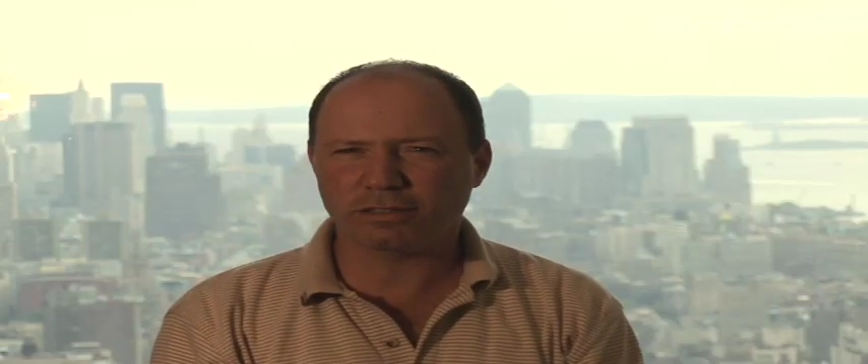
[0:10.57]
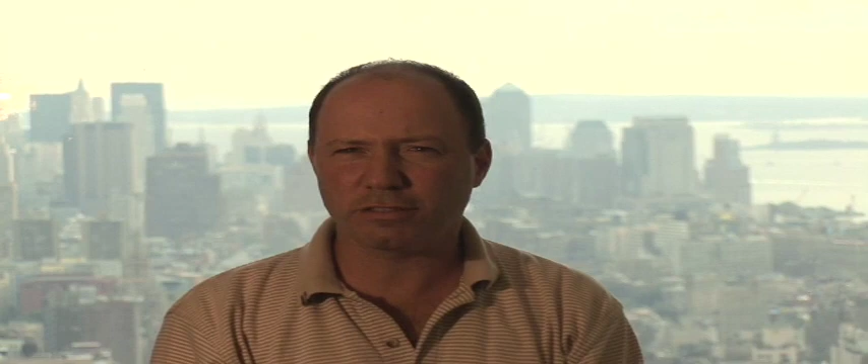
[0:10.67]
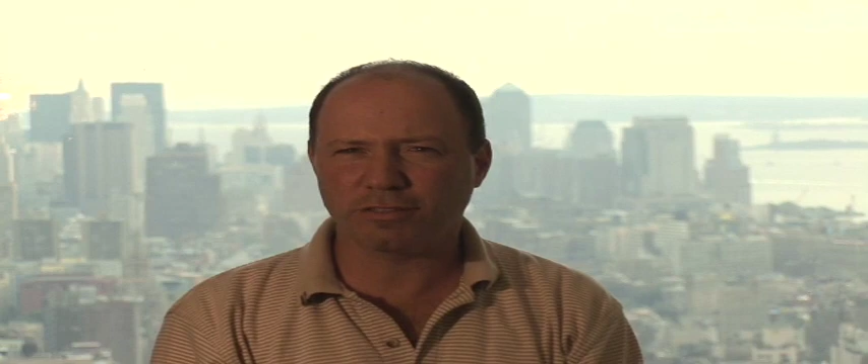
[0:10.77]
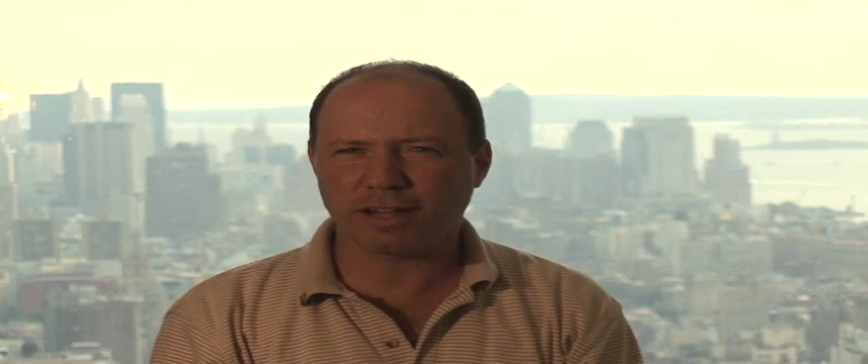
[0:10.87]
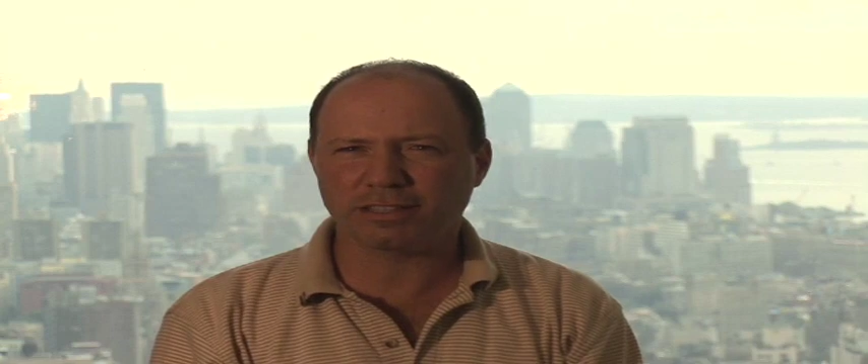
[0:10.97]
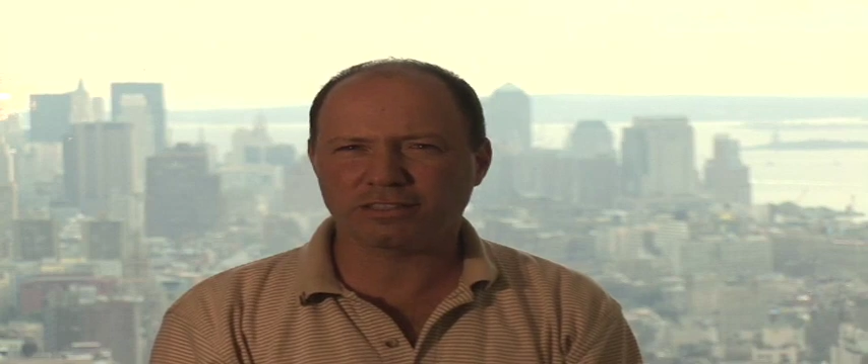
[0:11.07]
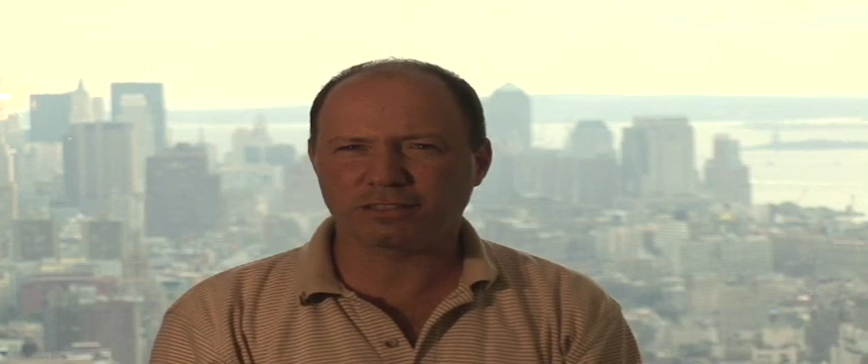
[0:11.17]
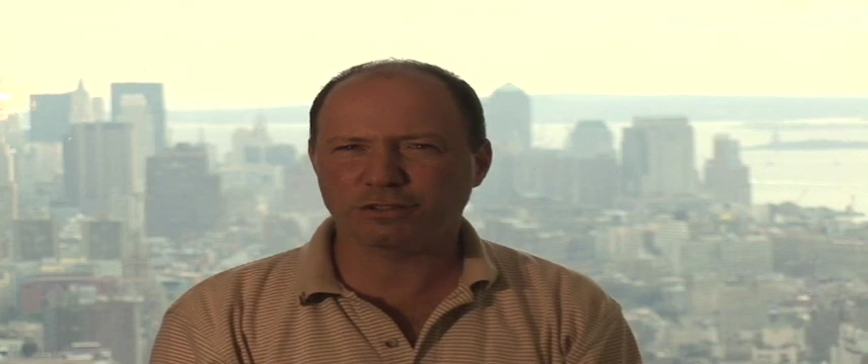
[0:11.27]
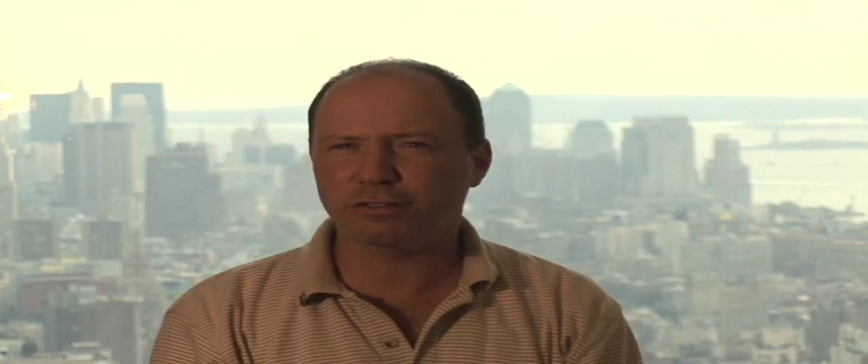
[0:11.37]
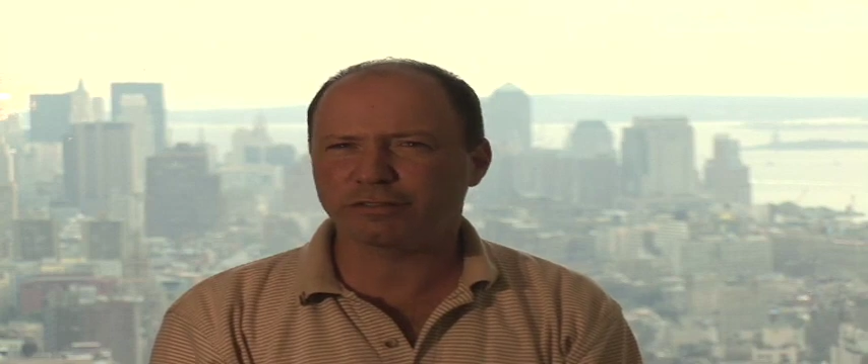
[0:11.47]
to find
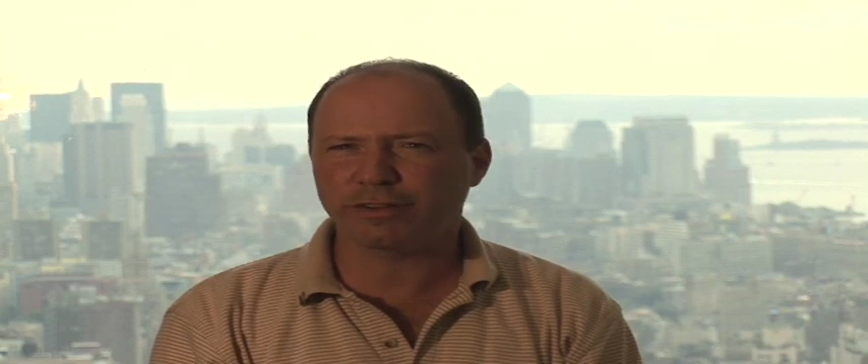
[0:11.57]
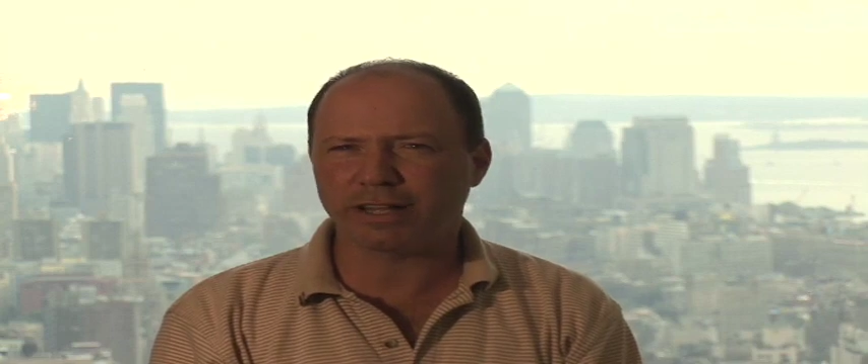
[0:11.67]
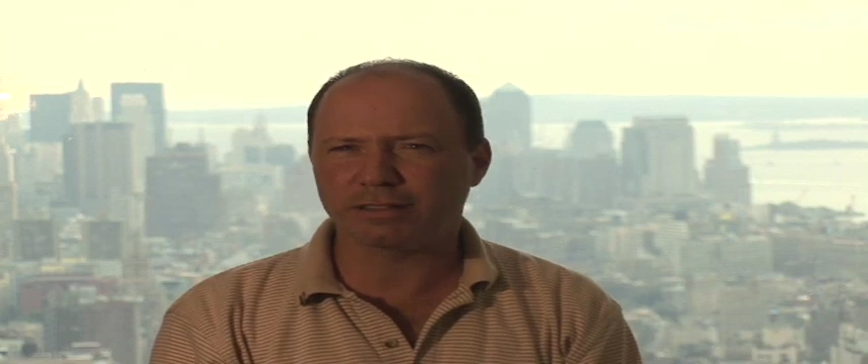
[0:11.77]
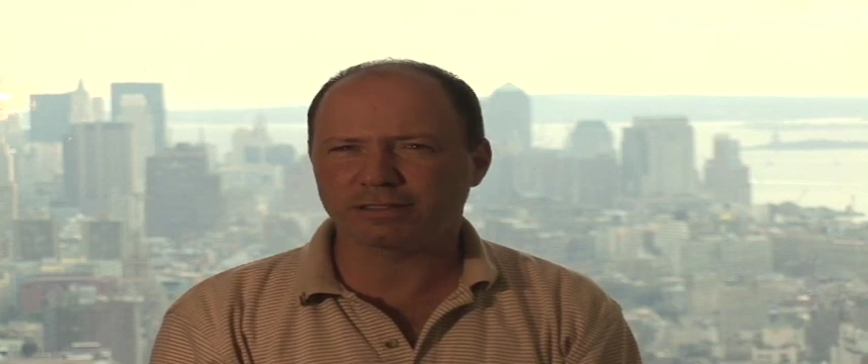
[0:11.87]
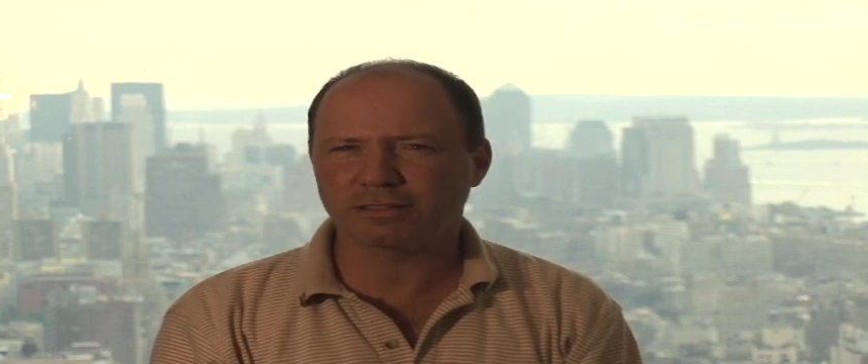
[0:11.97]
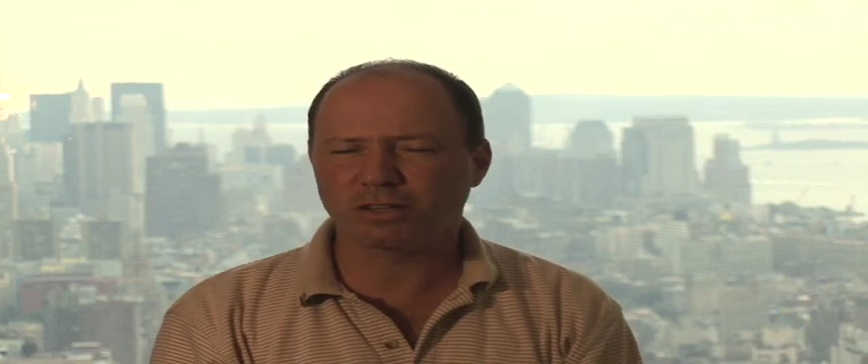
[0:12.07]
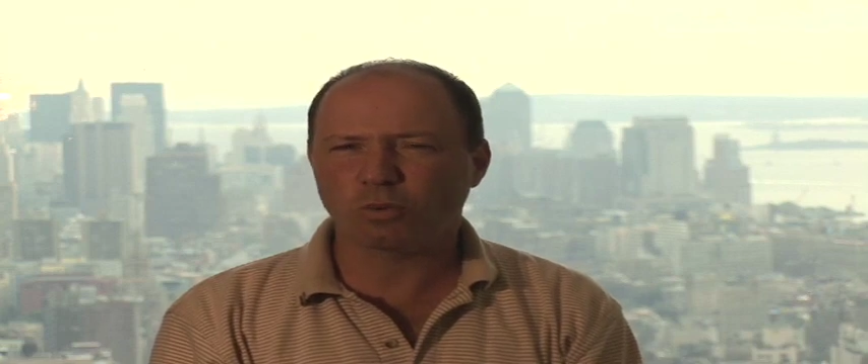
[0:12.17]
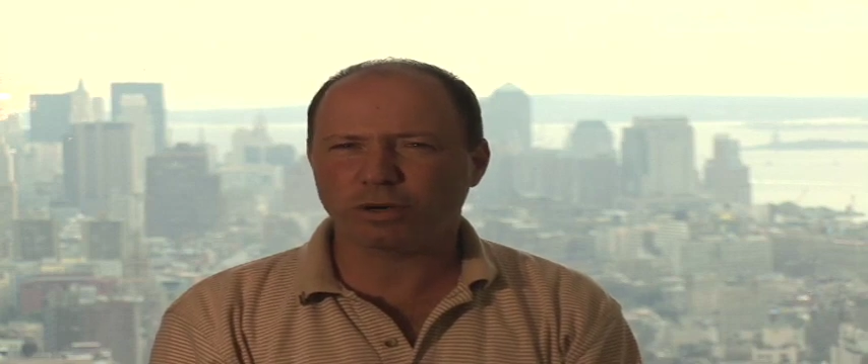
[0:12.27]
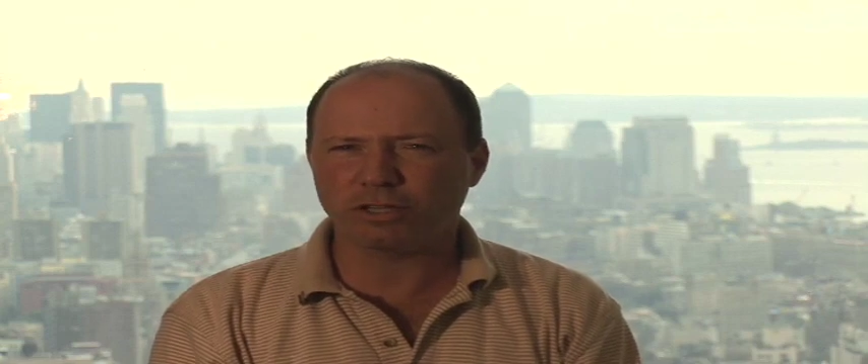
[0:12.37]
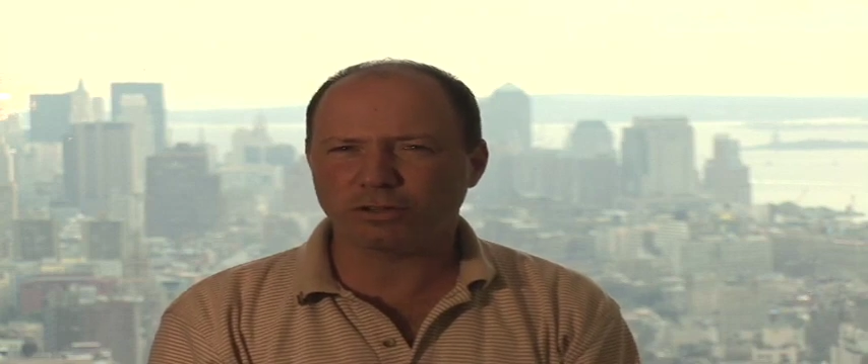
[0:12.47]
exclusive events
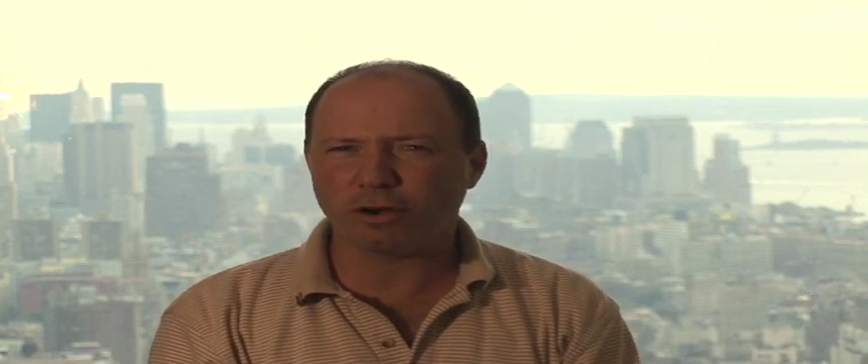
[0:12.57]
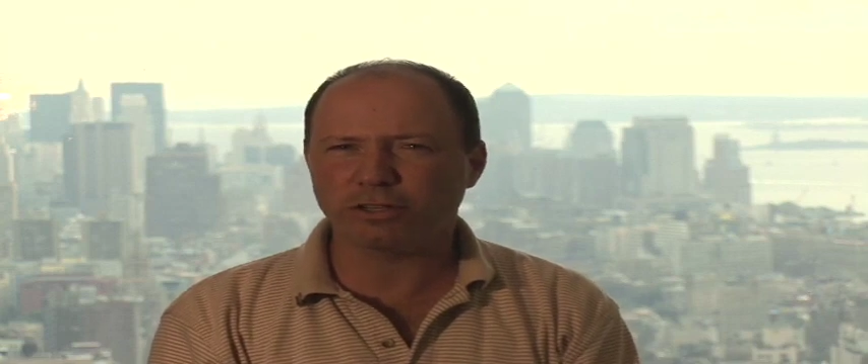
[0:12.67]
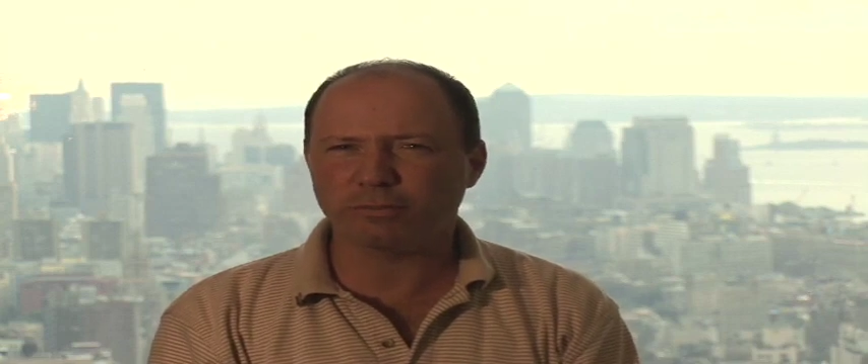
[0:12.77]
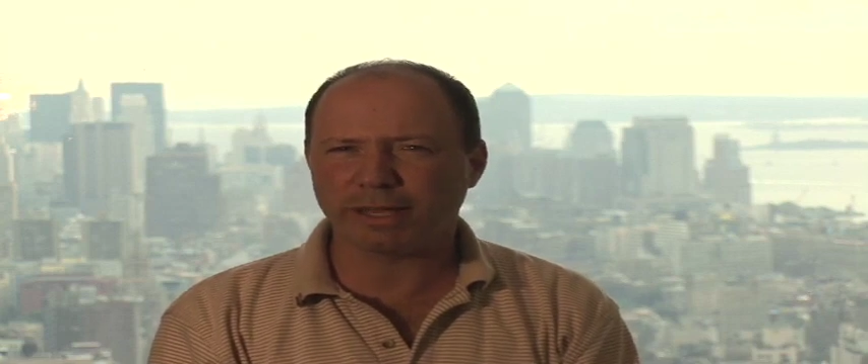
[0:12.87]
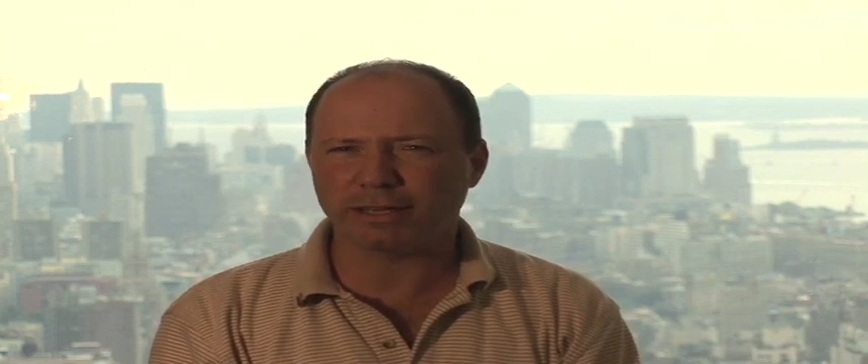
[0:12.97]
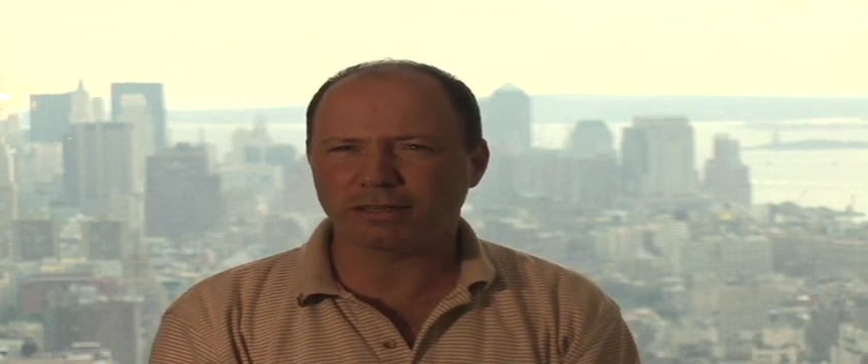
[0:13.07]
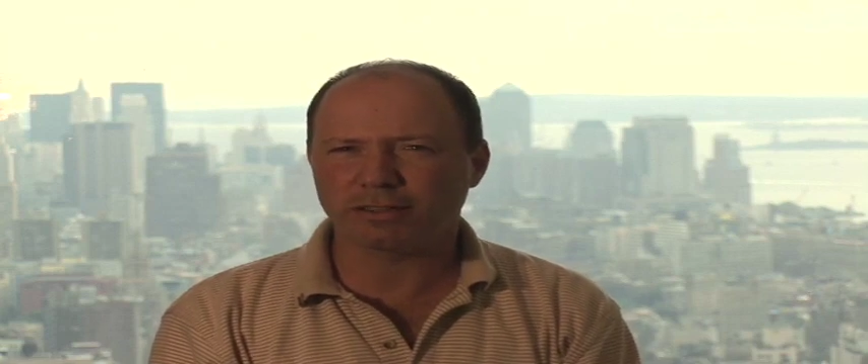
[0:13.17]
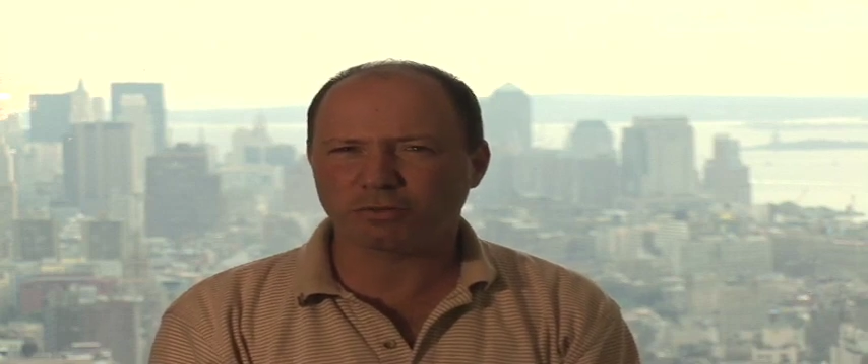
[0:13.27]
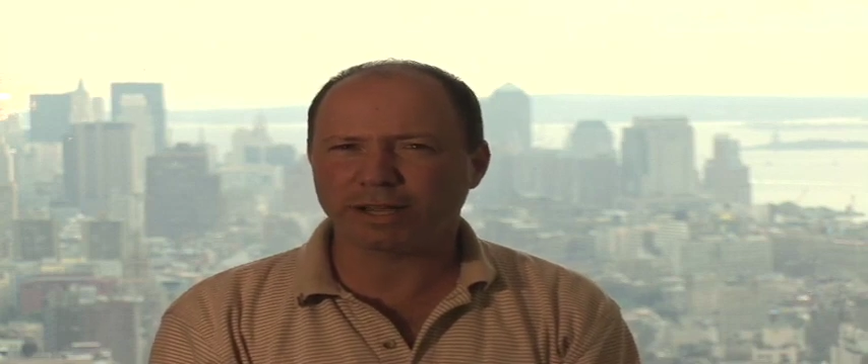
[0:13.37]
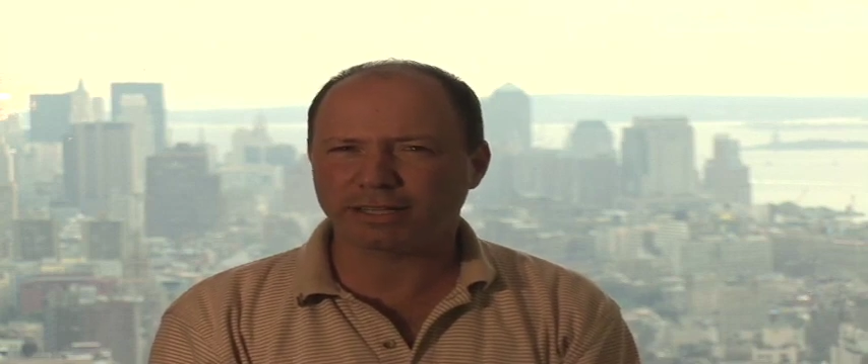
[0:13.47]
where you know you'll make
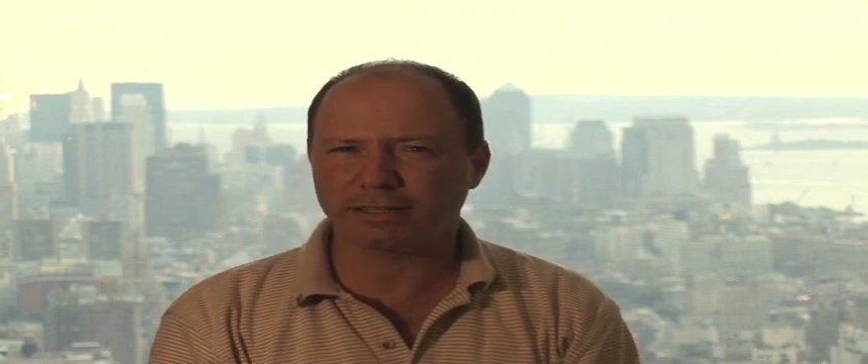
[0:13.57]
the right